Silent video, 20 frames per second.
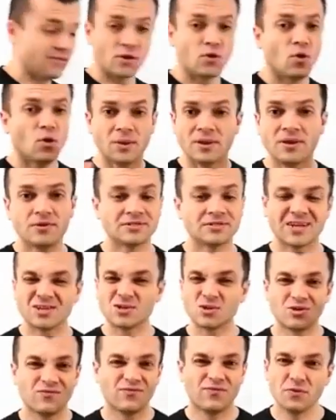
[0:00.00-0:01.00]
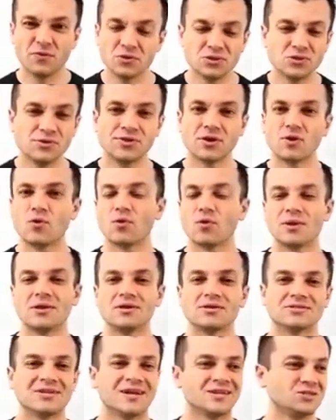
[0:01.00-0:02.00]
The goal here is not to confuse you. The goal
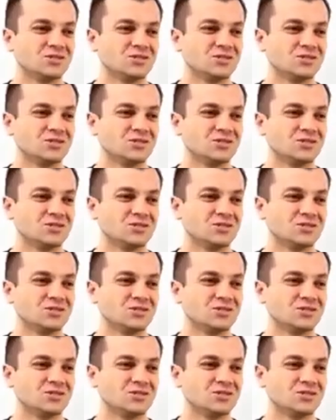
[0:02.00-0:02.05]
here